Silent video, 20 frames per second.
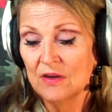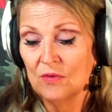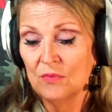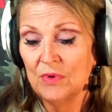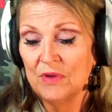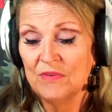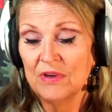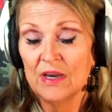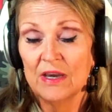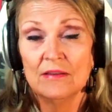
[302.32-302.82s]

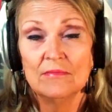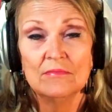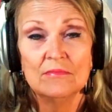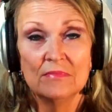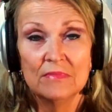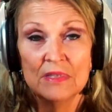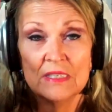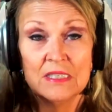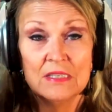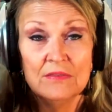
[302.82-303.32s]
we've got
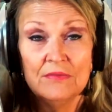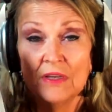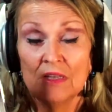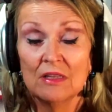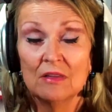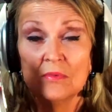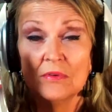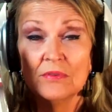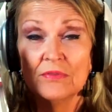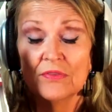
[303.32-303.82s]
this
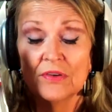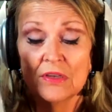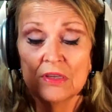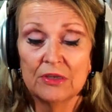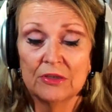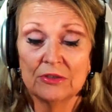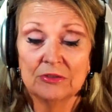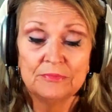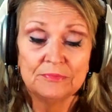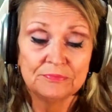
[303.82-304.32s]
available for
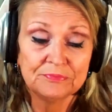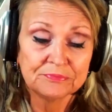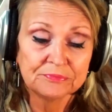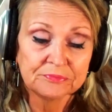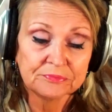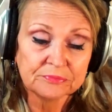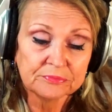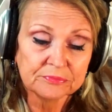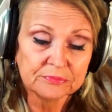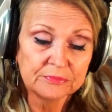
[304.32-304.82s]
you.
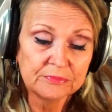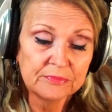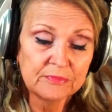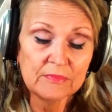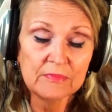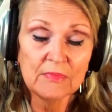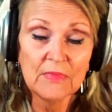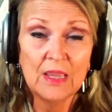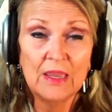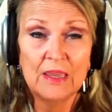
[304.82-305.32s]

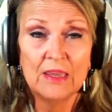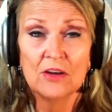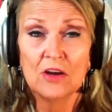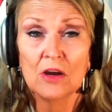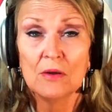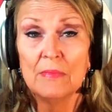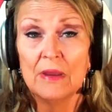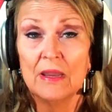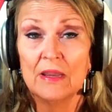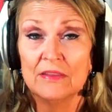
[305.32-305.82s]

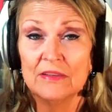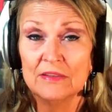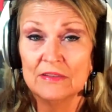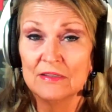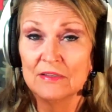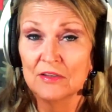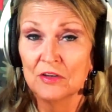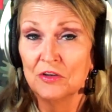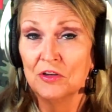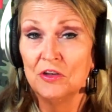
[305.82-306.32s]
This
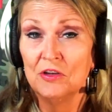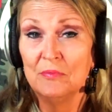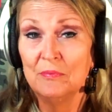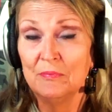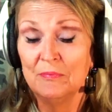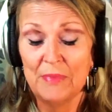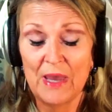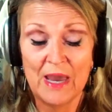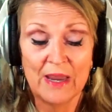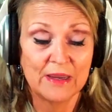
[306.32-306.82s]
is our new
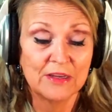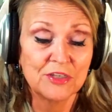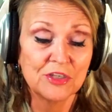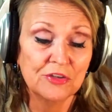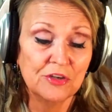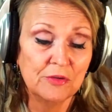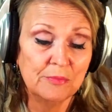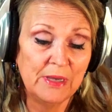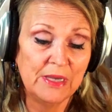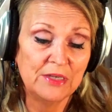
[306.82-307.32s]
package, our
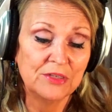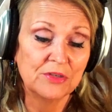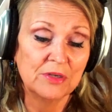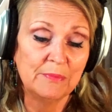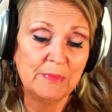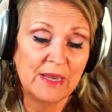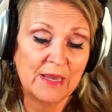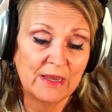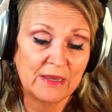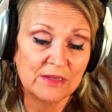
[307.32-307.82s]
new Patriot
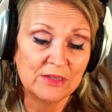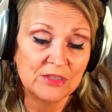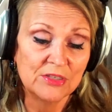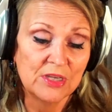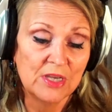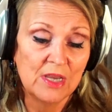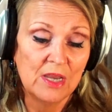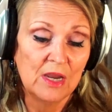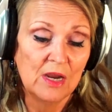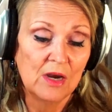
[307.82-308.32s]
package.
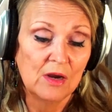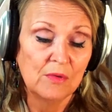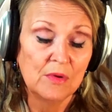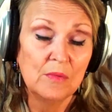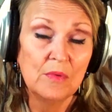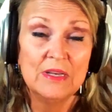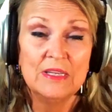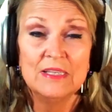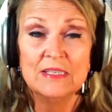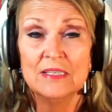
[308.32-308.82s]
We
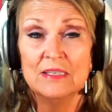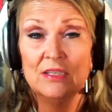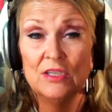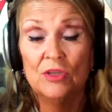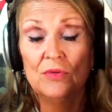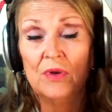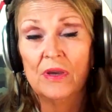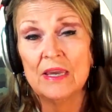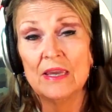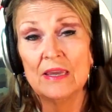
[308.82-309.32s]
want to send
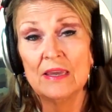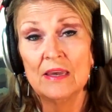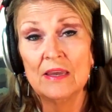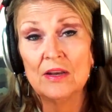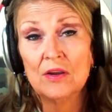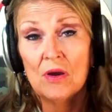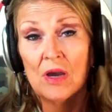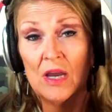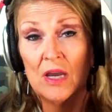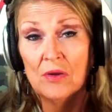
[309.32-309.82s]
you an
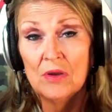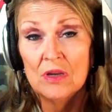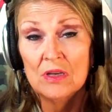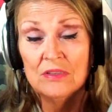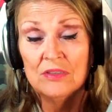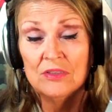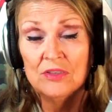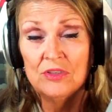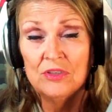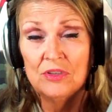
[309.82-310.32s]
Ohio
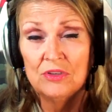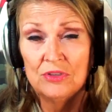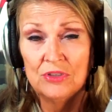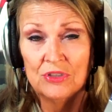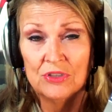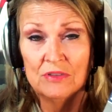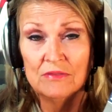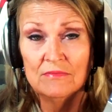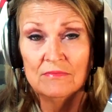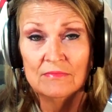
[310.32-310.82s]

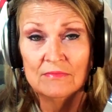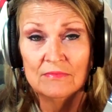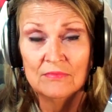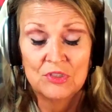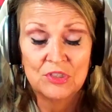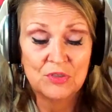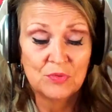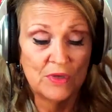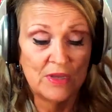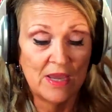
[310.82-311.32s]
Constitution,
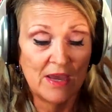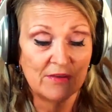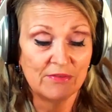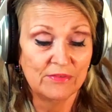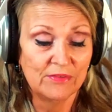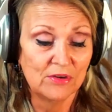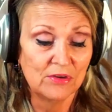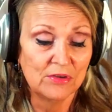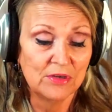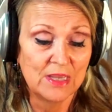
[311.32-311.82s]
which we have
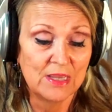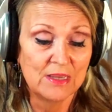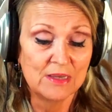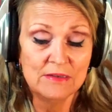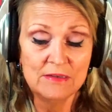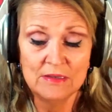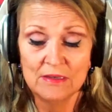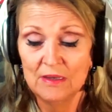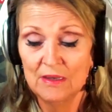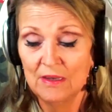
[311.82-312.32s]
on
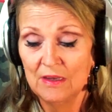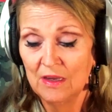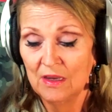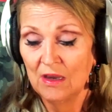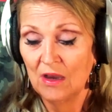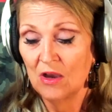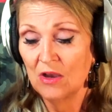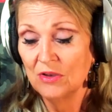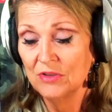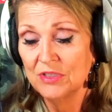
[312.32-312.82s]
hand,
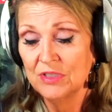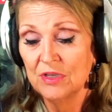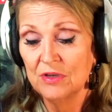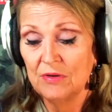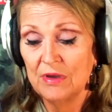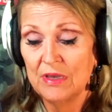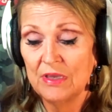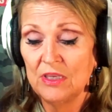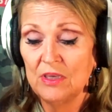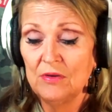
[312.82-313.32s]
also
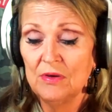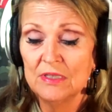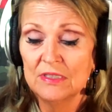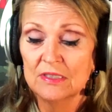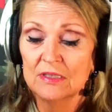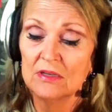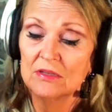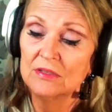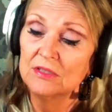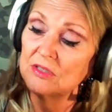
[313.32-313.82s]
a U.S.
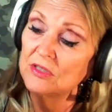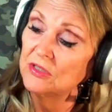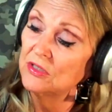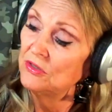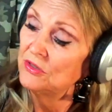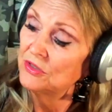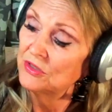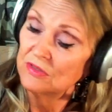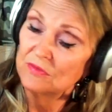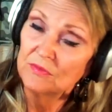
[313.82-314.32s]

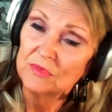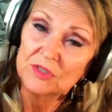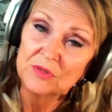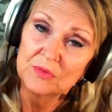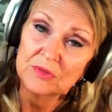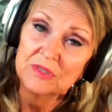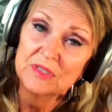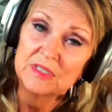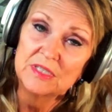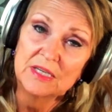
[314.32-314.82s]
Constitution, which
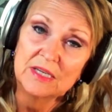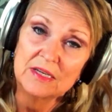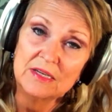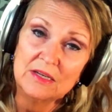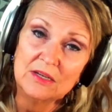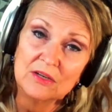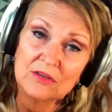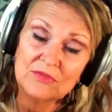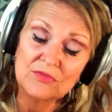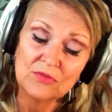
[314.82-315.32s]
we'll stick in
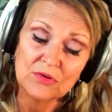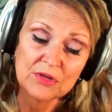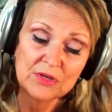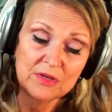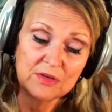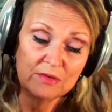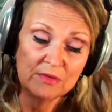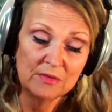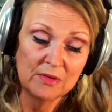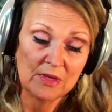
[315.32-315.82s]
here for you,